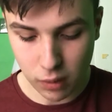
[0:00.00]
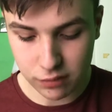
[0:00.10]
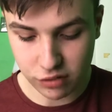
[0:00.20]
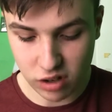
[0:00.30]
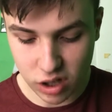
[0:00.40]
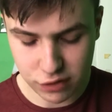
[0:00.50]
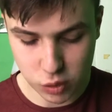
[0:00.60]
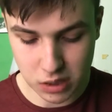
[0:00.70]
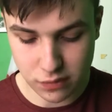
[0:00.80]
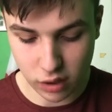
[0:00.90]
One for Arthur
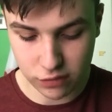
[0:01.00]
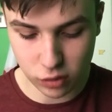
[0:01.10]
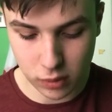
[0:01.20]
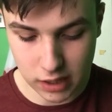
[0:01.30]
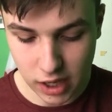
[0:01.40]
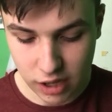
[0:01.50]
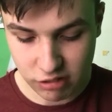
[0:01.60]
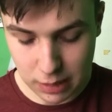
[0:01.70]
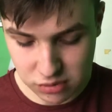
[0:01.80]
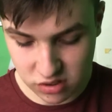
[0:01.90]
25 to 1.
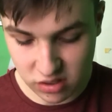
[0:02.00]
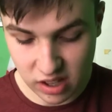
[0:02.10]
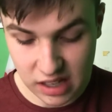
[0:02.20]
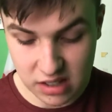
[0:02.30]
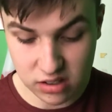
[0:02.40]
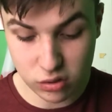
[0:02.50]
Ramsey Satay